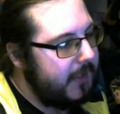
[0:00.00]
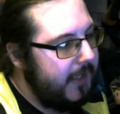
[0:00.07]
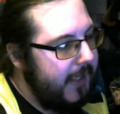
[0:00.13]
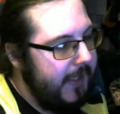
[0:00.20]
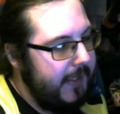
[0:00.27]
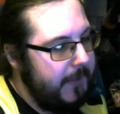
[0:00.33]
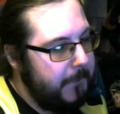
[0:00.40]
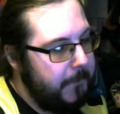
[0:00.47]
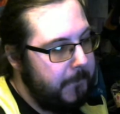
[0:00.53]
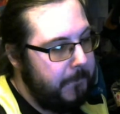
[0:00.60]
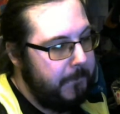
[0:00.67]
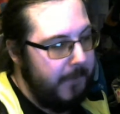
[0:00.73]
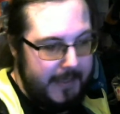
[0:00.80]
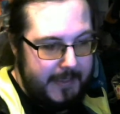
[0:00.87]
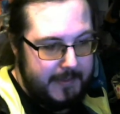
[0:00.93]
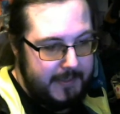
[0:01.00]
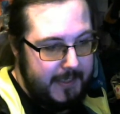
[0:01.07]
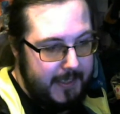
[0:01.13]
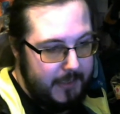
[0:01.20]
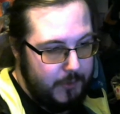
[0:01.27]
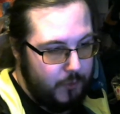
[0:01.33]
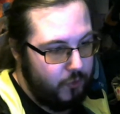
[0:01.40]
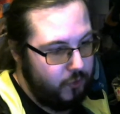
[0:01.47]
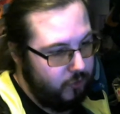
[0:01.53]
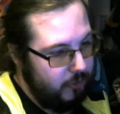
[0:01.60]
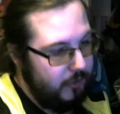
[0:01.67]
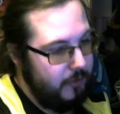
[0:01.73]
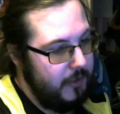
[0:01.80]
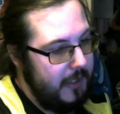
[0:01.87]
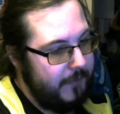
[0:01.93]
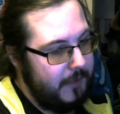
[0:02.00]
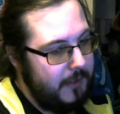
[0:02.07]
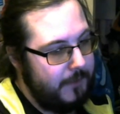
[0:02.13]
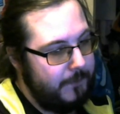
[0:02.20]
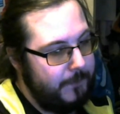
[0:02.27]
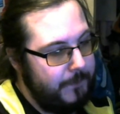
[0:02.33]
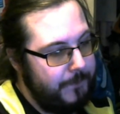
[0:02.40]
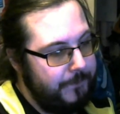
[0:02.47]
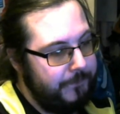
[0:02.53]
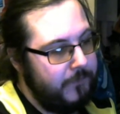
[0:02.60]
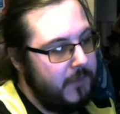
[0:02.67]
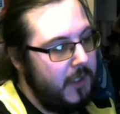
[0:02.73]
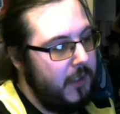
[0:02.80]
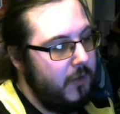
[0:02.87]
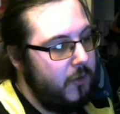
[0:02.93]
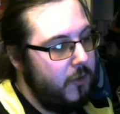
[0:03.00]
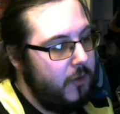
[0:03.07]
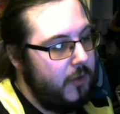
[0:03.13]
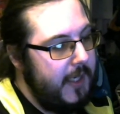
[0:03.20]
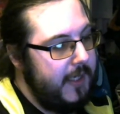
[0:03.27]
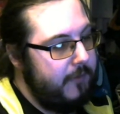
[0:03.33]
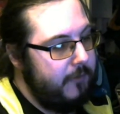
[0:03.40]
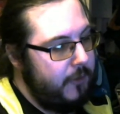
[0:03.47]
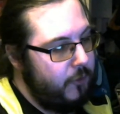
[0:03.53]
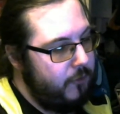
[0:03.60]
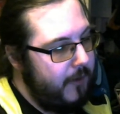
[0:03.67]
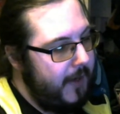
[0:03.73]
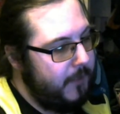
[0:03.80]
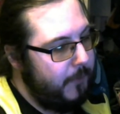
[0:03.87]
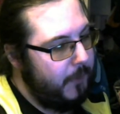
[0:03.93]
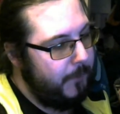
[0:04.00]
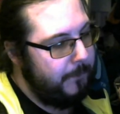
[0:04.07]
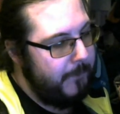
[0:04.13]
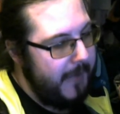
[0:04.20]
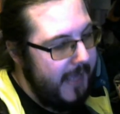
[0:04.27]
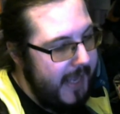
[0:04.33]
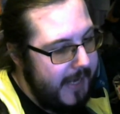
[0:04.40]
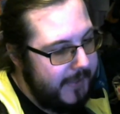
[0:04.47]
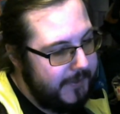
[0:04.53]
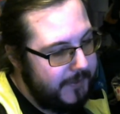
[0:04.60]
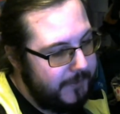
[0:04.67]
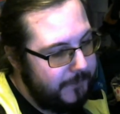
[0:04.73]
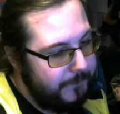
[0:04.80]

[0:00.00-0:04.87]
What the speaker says: A flathead screwdriver, a retractable pen,